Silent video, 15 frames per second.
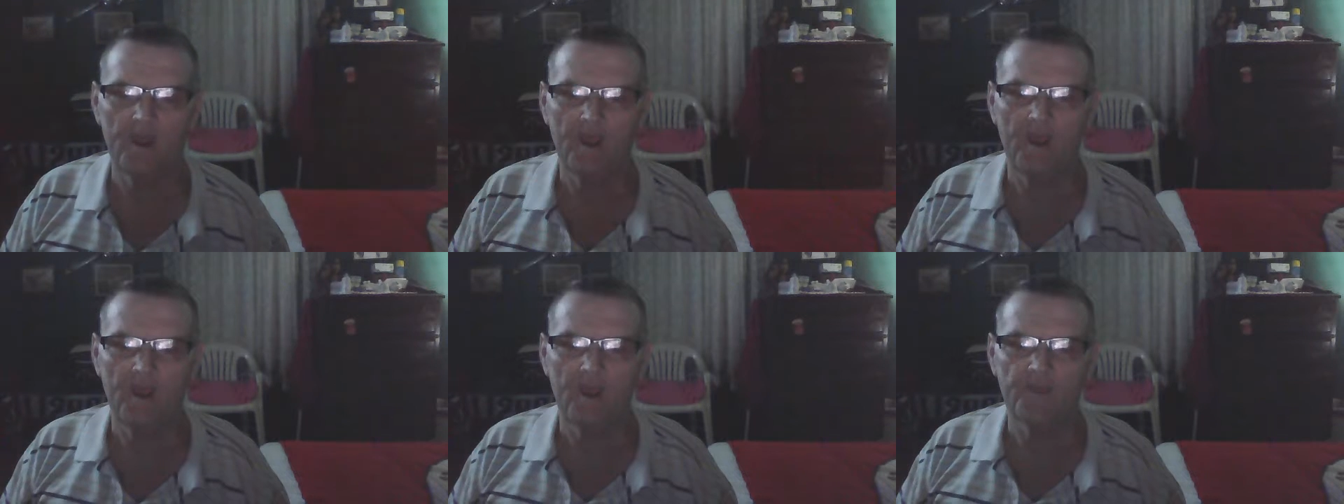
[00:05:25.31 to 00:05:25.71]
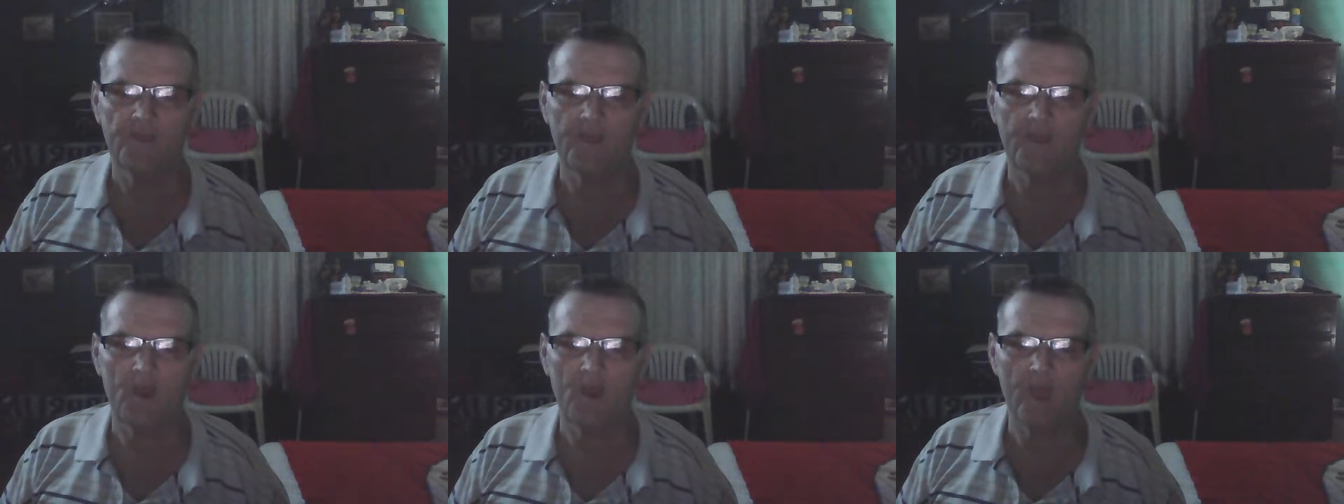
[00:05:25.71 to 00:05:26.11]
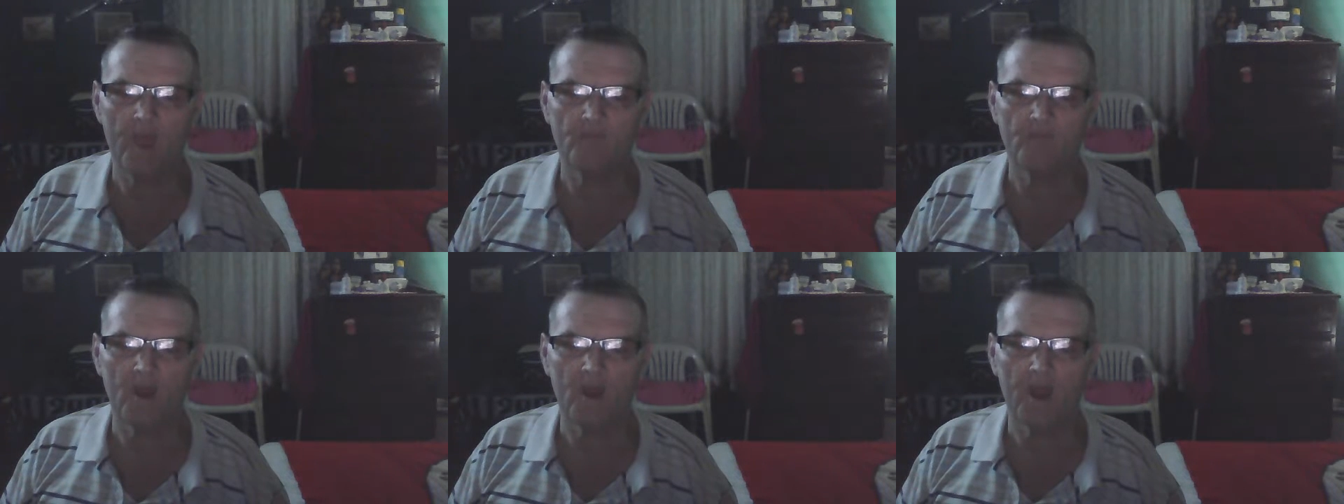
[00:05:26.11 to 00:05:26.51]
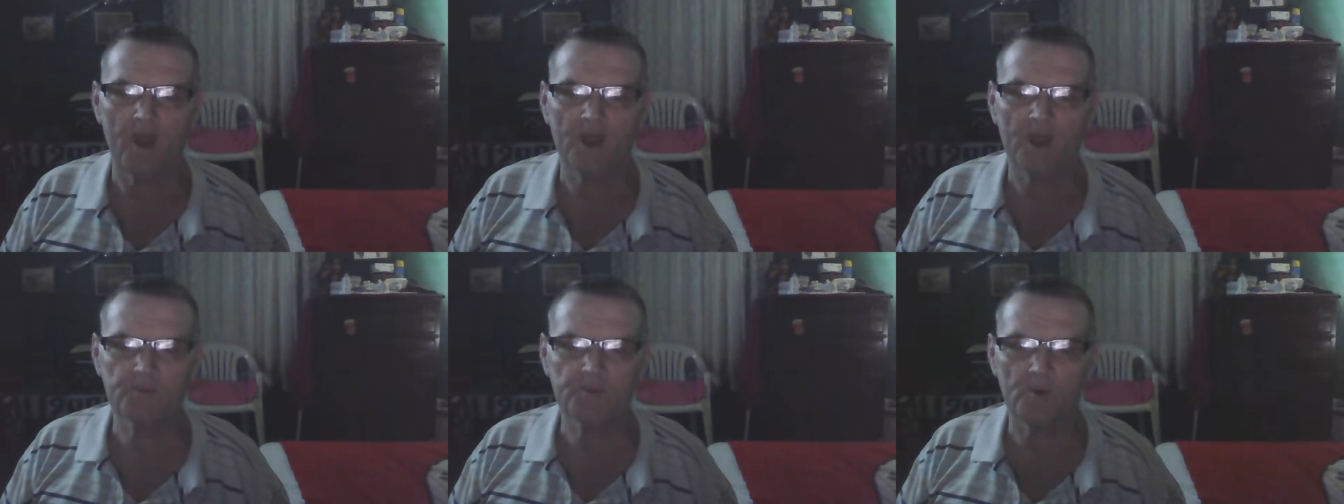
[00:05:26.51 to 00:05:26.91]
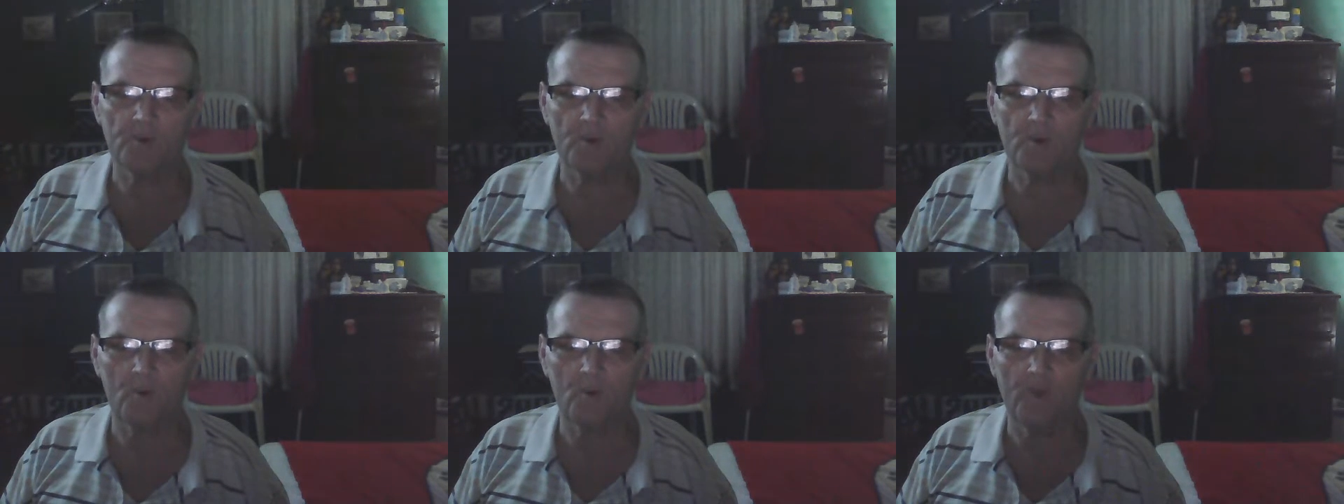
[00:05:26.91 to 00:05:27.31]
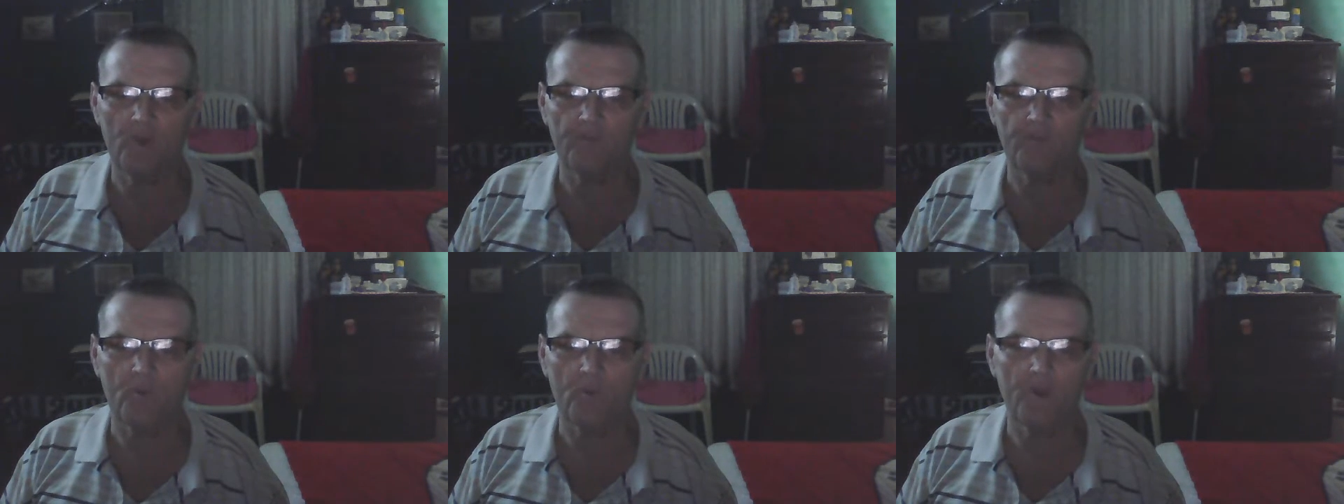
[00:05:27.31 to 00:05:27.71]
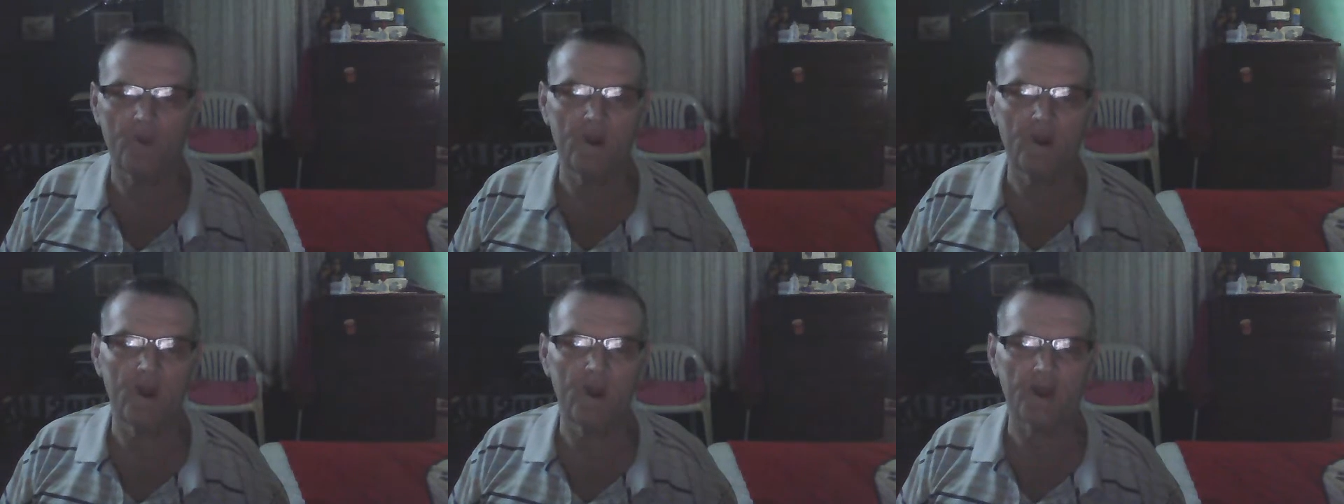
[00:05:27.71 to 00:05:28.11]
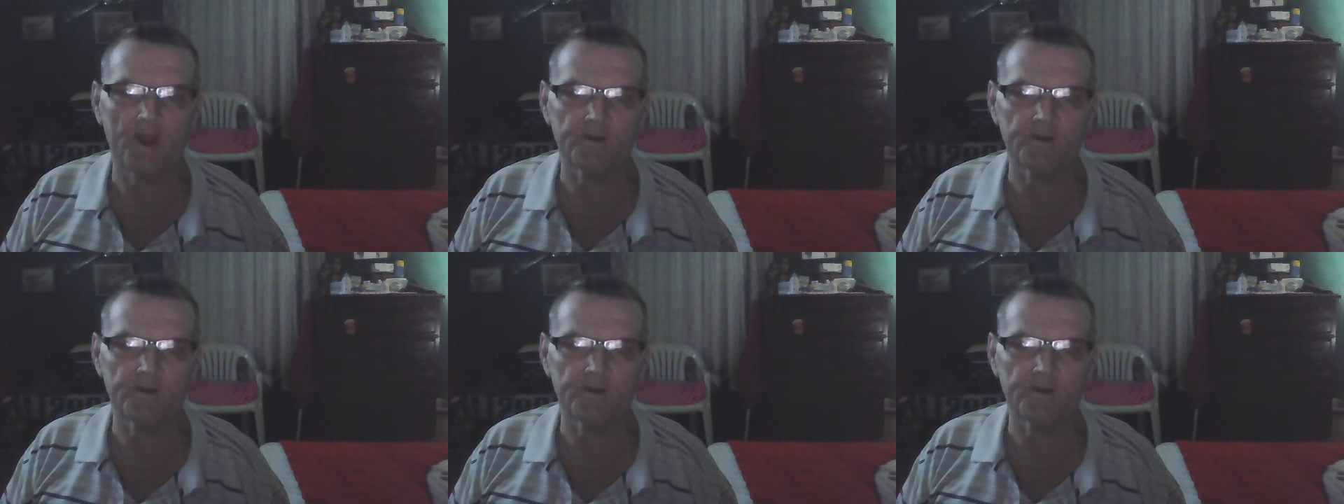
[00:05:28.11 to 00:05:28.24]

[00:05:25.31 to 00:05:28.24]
then I am not eligible to run for re-election.